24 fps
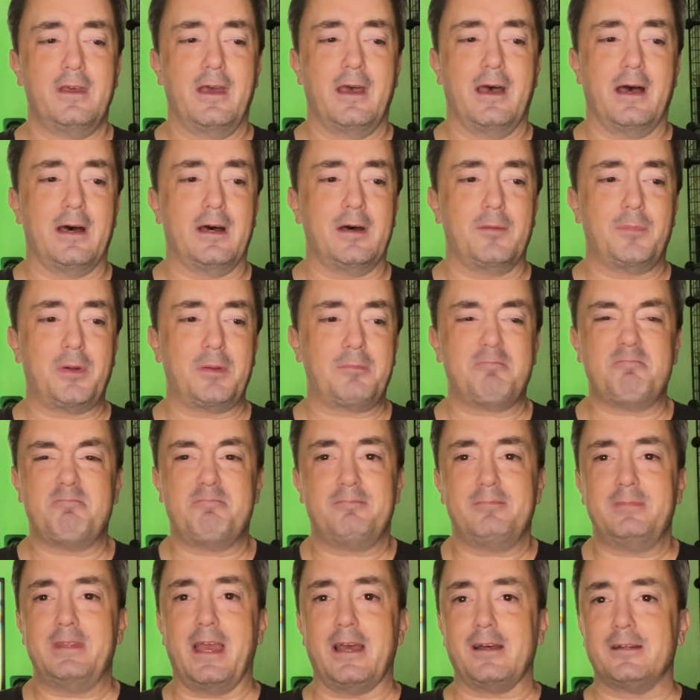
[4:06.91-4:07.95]
But
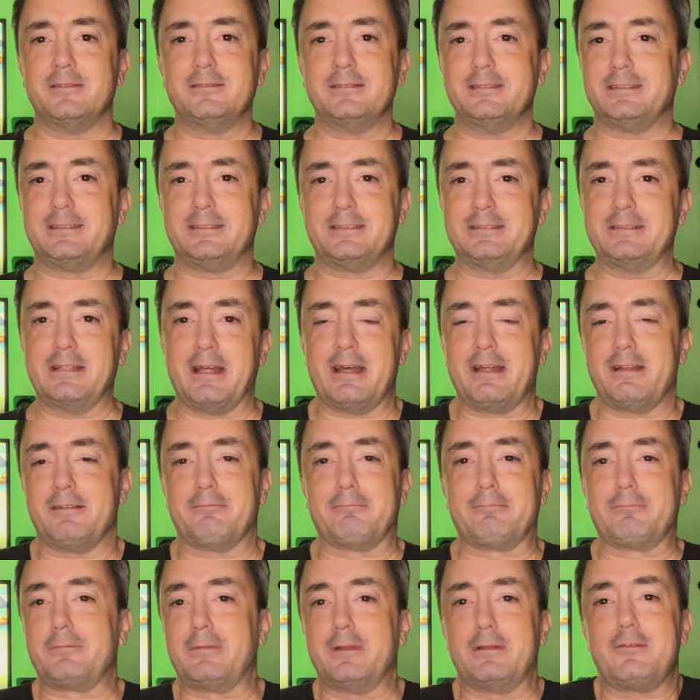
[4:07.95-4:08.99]
yeah, it's not
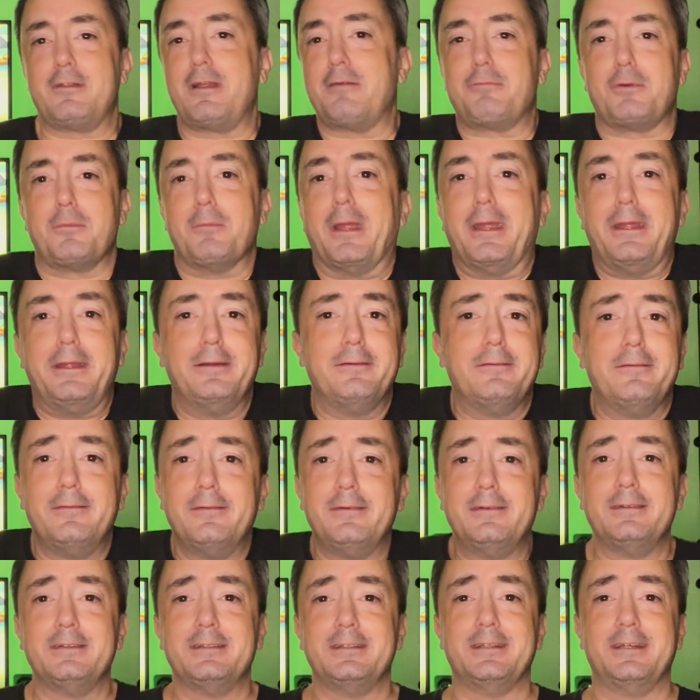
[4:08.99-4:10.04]
for me.
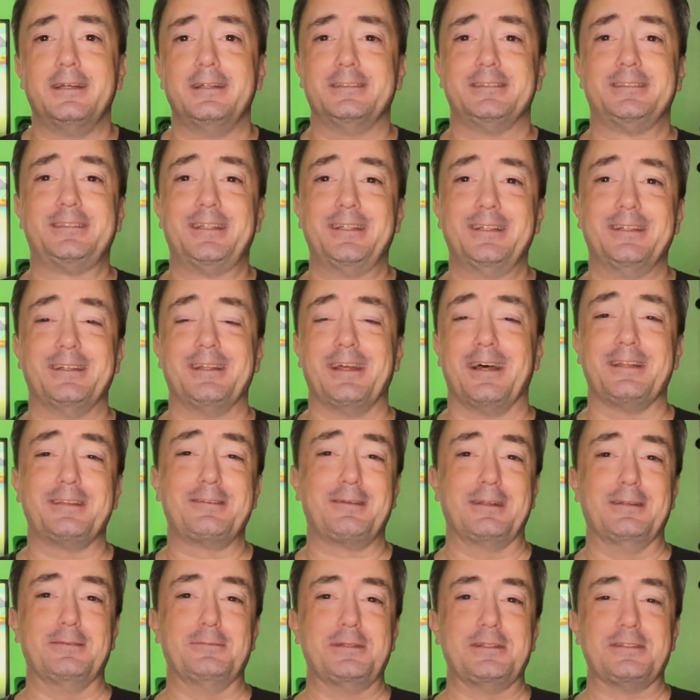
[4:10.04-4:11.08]
It's not
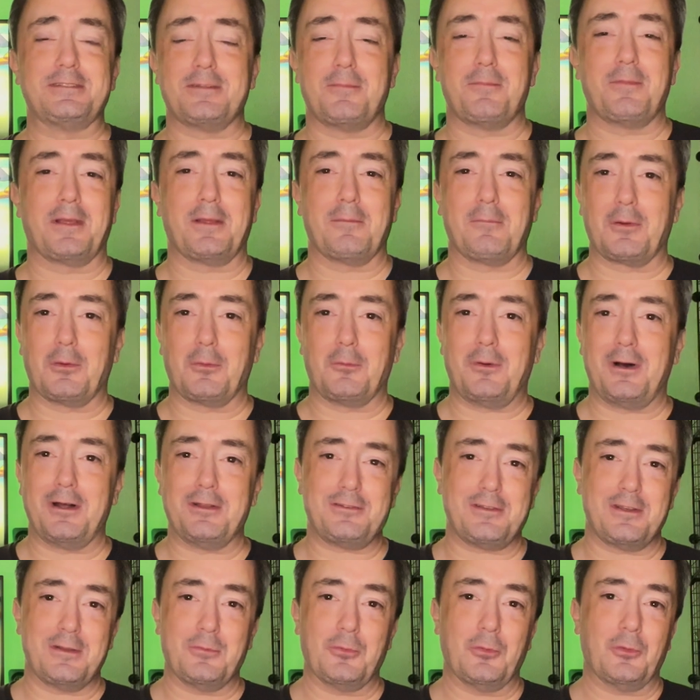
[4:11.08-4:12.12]
going to be something I'm going to
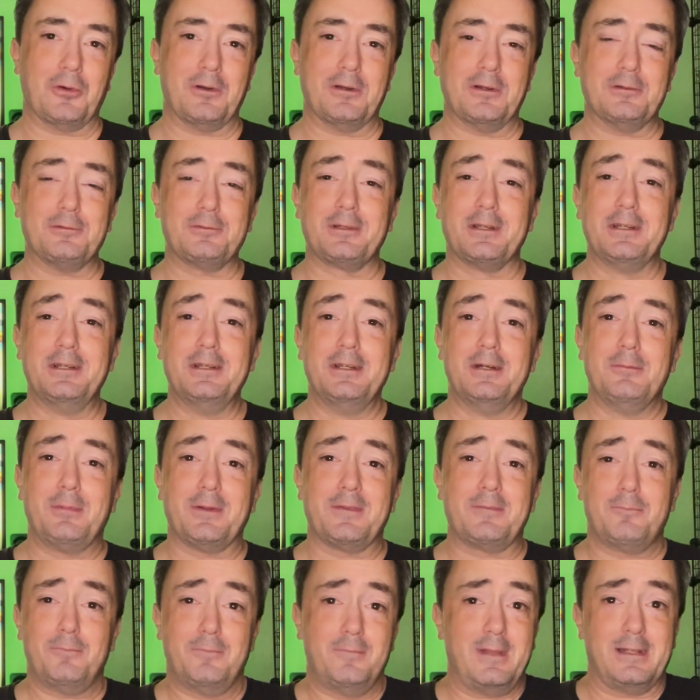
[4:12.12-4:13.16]
watch any more of,
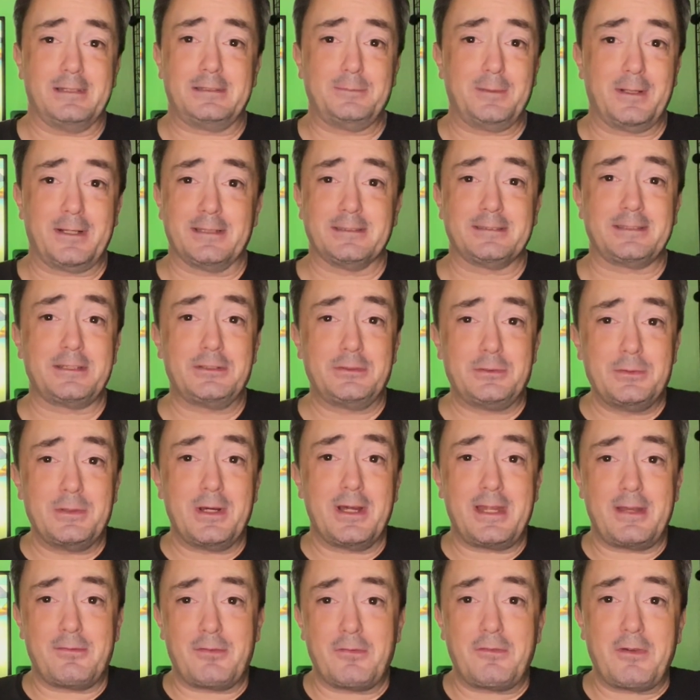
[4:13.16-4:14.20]
but that's because I do
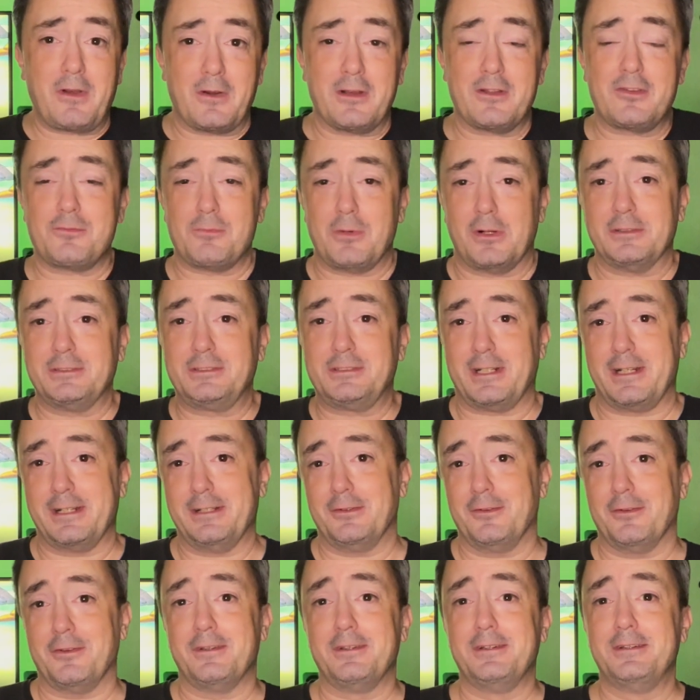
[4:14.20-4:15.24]
not have a very small
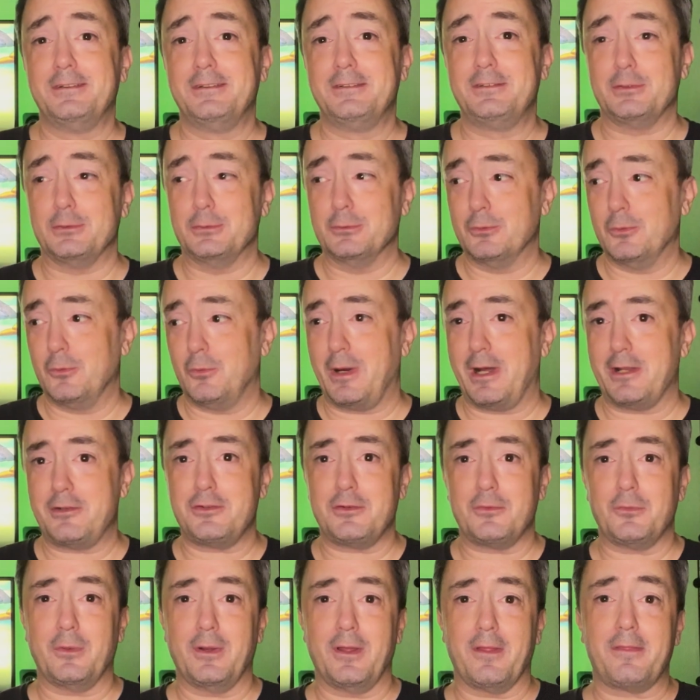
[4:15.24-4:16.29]
child to watch
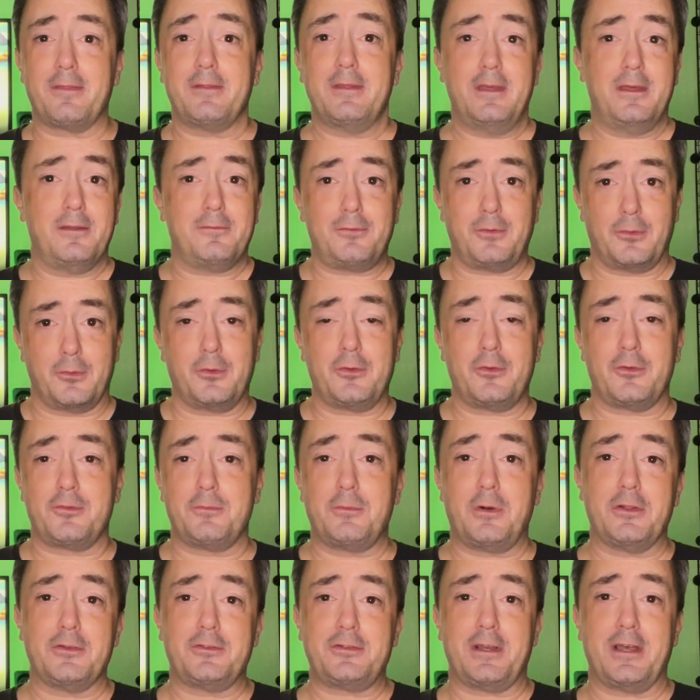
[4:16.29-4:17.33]
it with. If a little
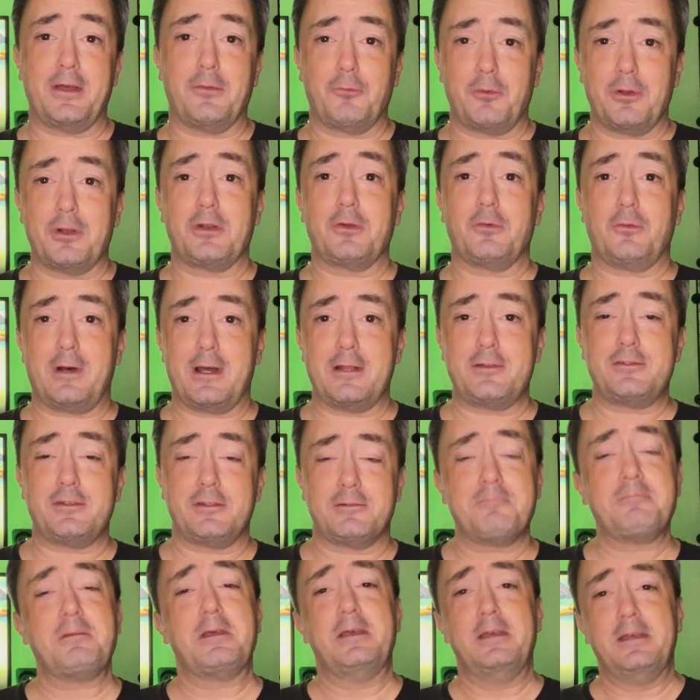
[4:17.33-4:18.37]
small child wanted to watch
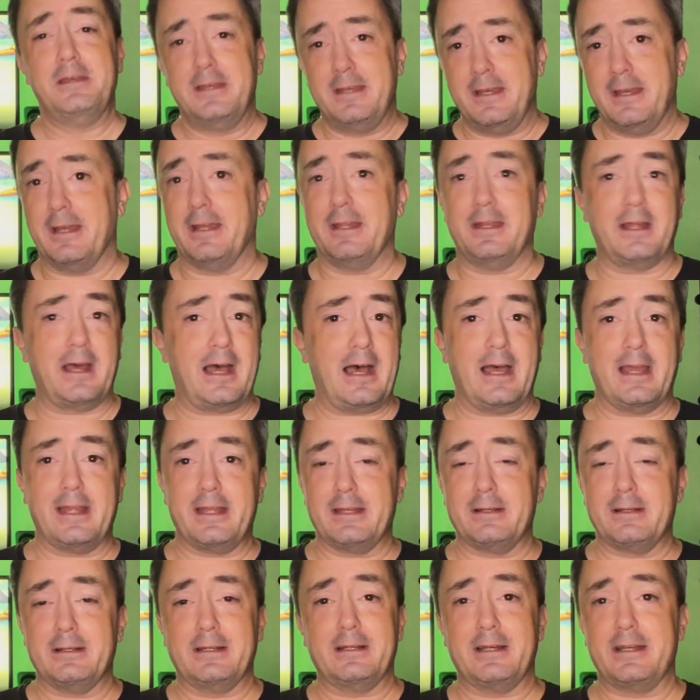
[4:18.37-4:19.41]
it and I
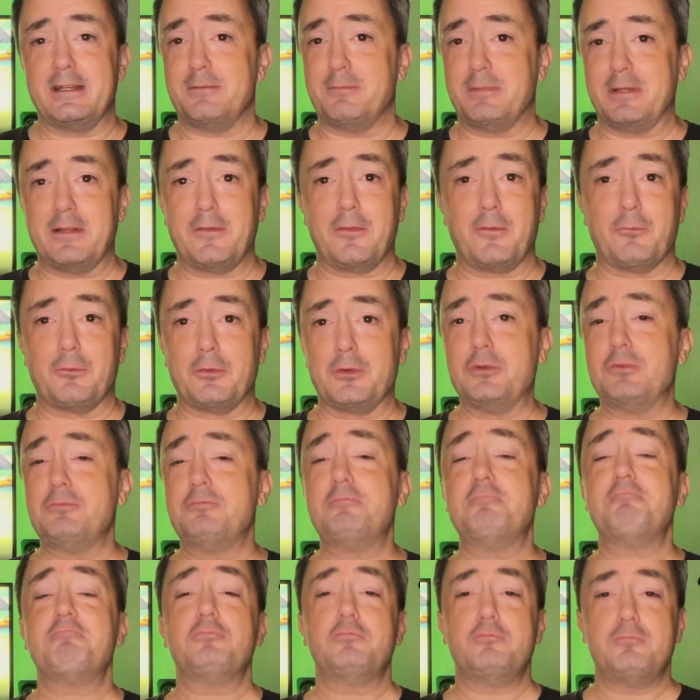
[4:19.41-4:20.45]
had to be in the
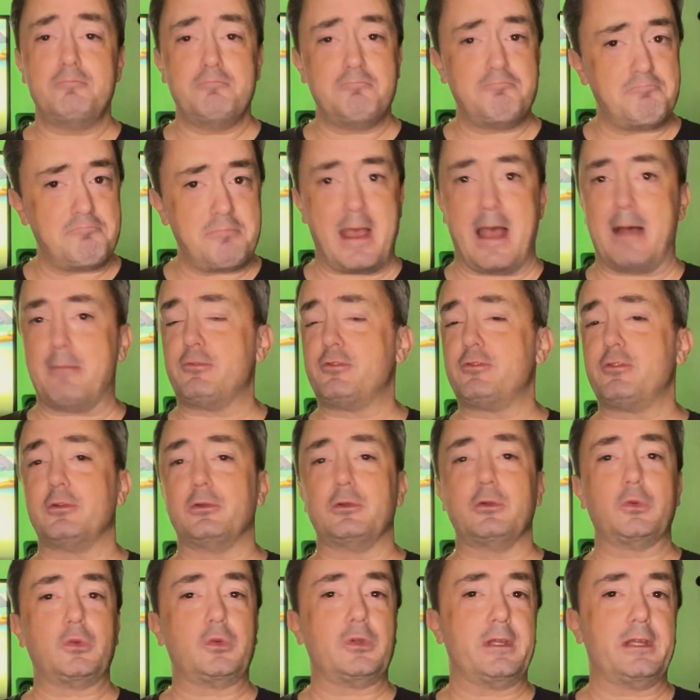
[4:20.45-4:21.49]
room,
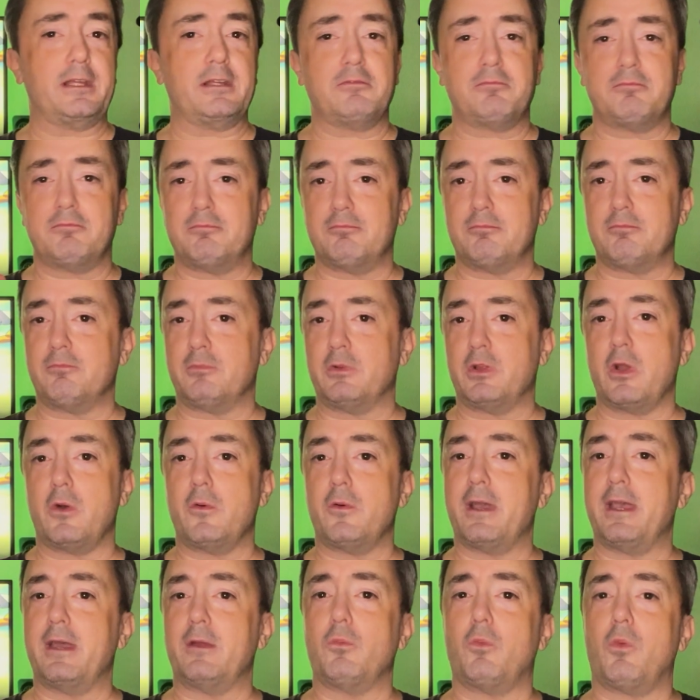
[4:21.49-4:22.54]
absolutely go
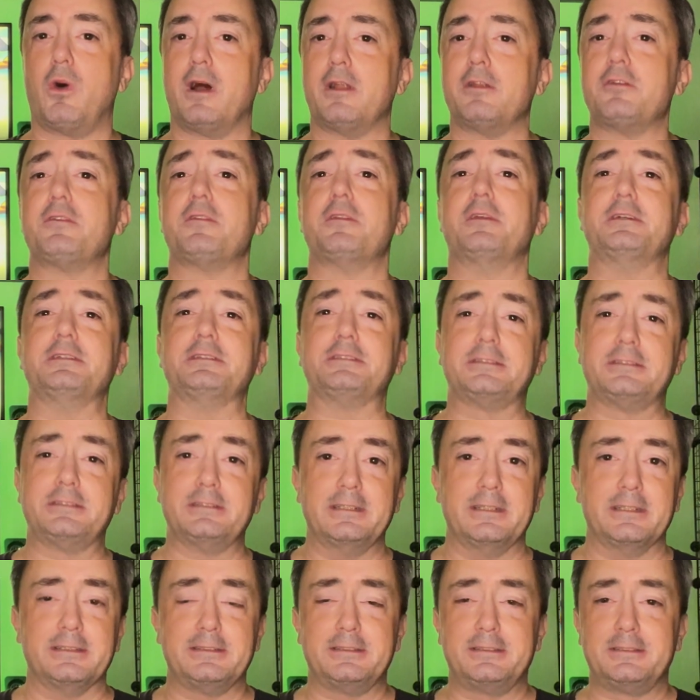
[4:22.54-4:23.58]
ahead, watch this.
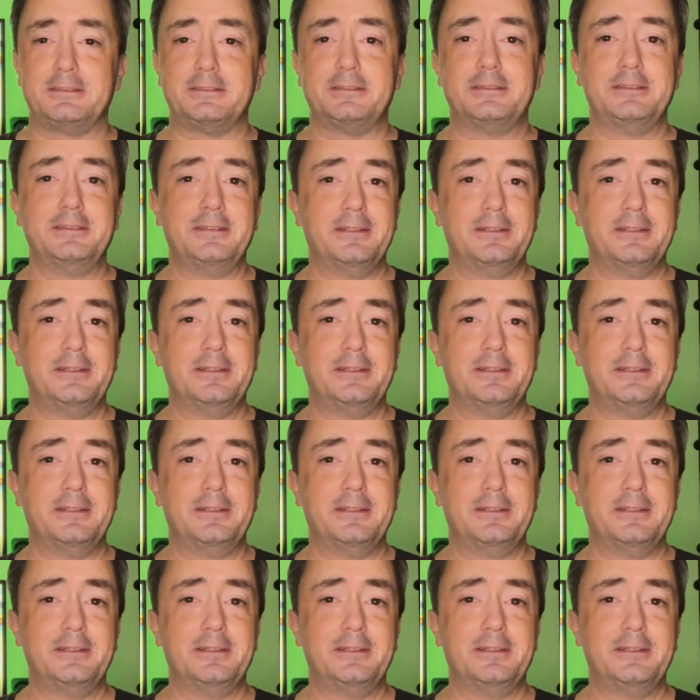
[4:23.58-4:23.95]
It's